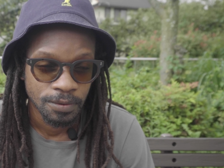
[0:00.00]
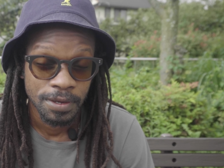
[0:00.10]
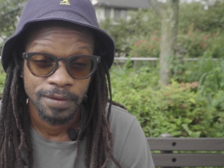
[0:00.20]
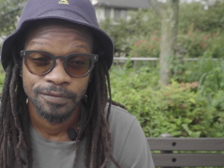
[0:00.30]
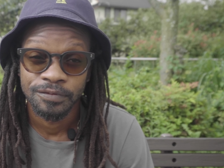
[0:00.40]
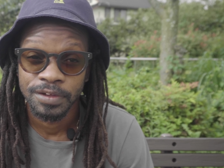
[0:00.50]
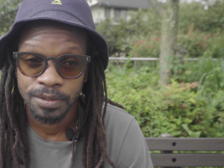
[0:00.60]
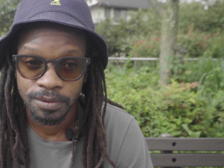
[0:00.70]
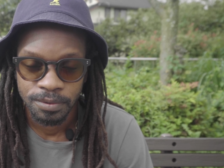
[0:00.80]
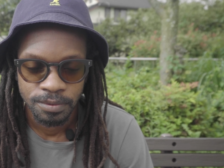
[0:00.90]
or can
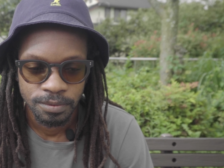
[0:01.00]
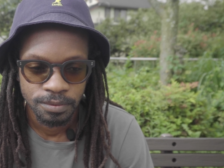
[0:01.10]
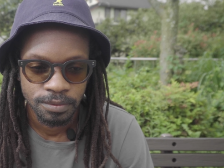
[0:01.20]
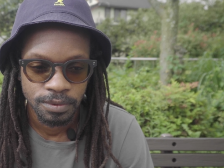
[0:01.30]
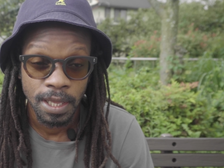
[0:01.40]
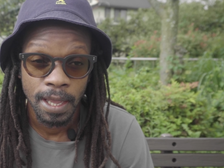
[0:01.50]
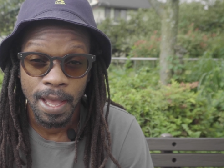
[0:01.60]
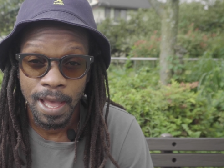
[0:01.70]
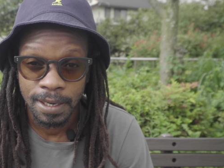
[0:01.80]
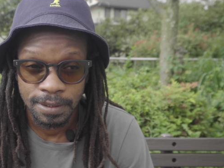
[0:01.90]
feel
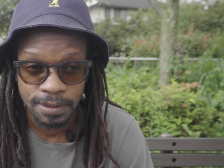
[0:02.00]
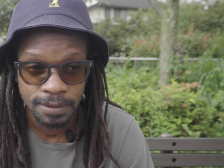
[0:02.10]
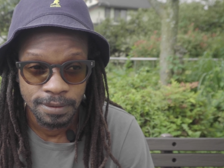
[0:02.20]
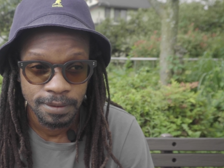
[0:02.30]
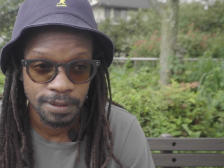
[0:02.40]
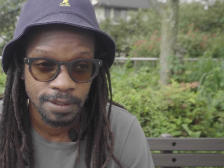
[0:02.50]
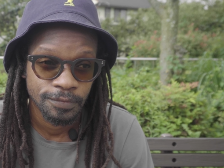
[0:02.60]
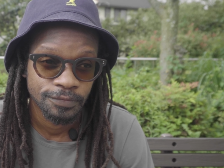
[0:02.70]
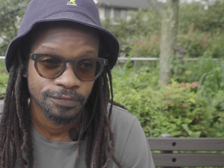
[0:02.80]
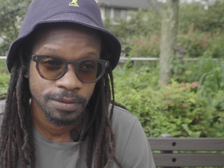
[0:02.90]
chaotic. It
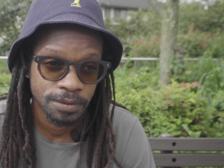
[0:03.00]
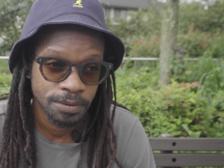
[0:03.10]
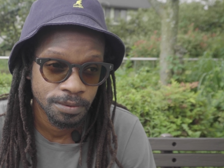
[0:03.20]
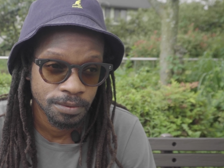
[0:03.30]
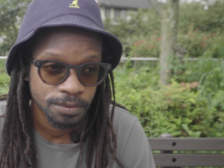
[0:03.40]
can feel